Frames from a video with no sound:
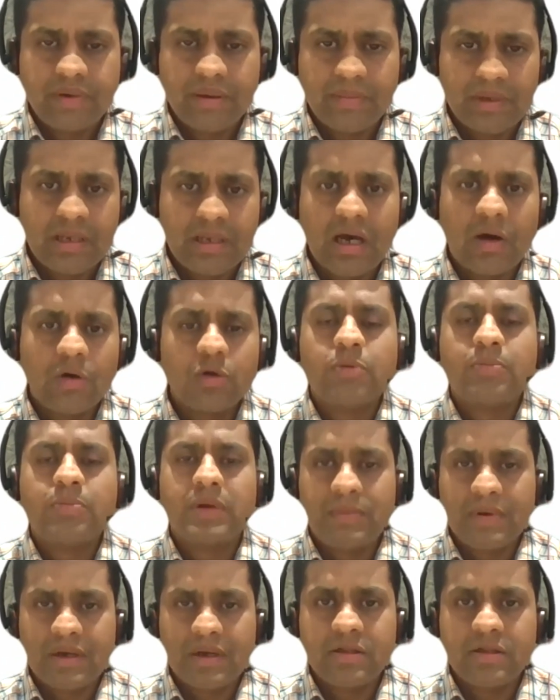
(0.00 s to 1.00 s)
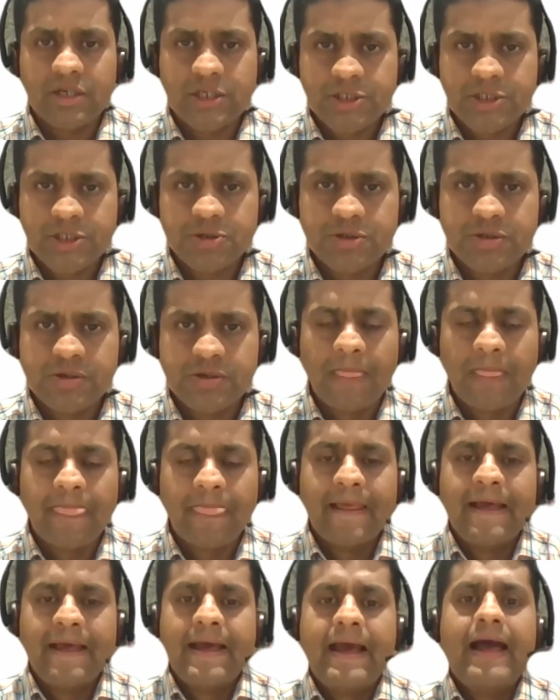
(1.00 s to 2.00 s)
I mean, how to prepare the tissues.
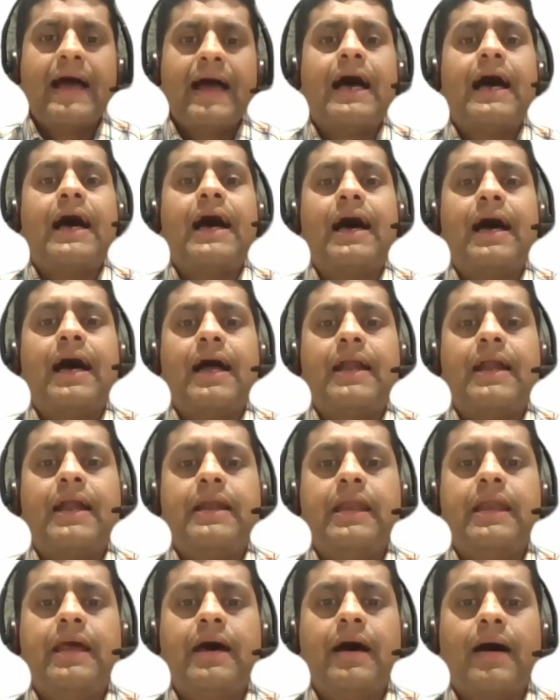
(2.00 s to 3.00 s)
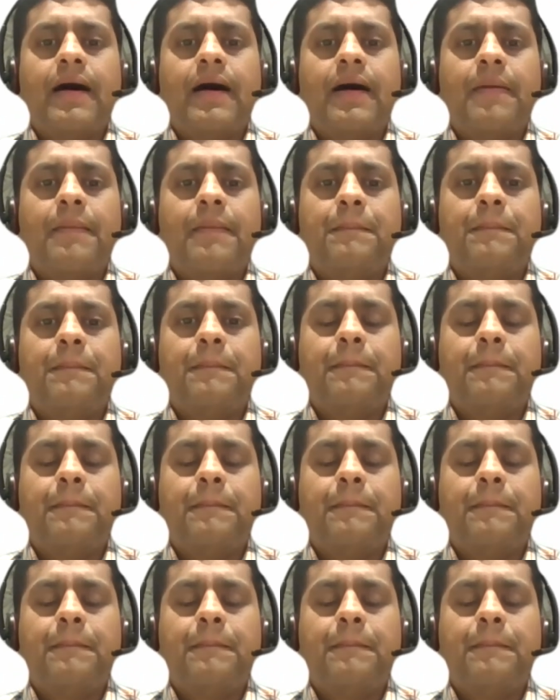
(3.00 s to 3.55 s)
And uh,